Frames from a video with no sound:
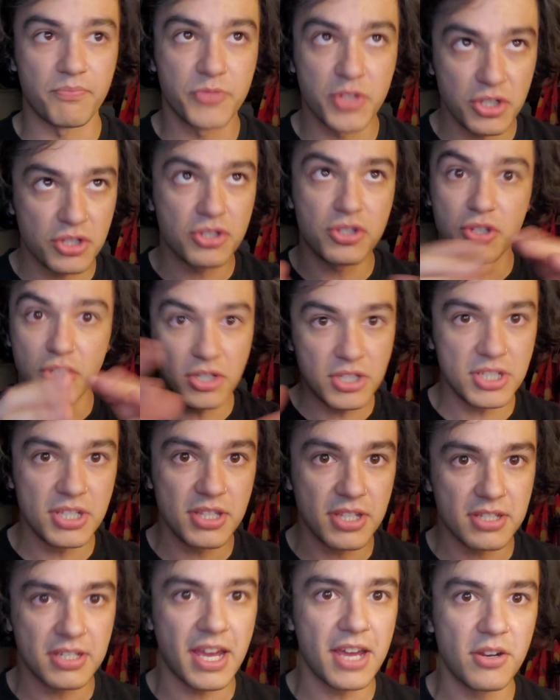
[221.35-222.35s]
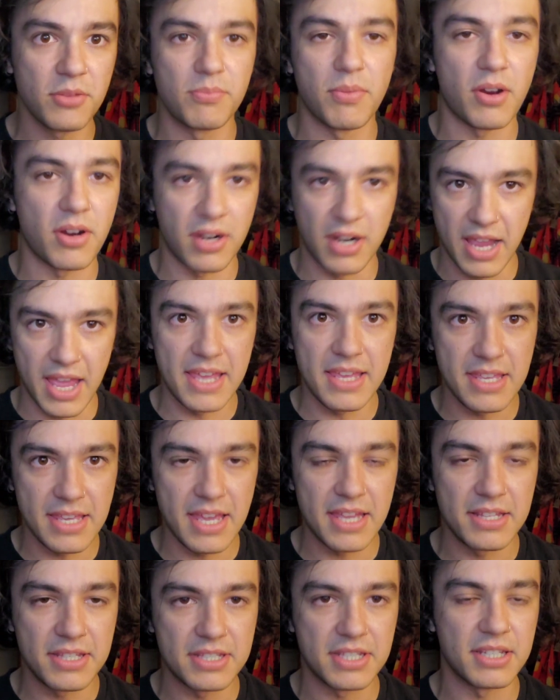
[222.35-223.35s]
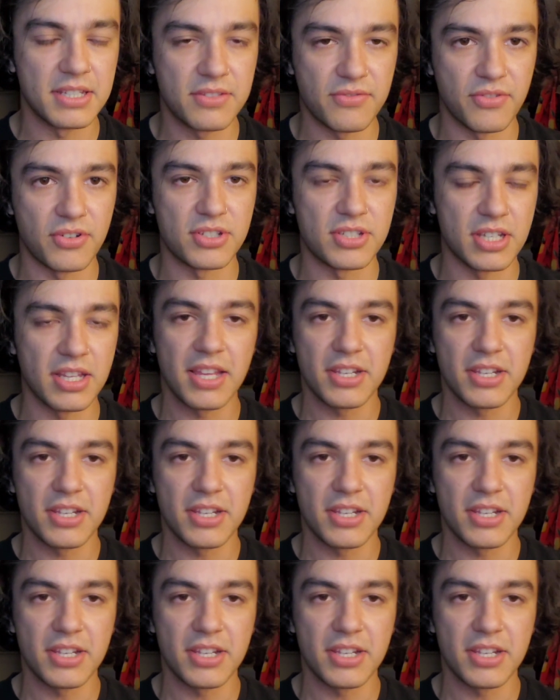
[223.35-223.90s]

Just search in the title bar, AE86 for sale.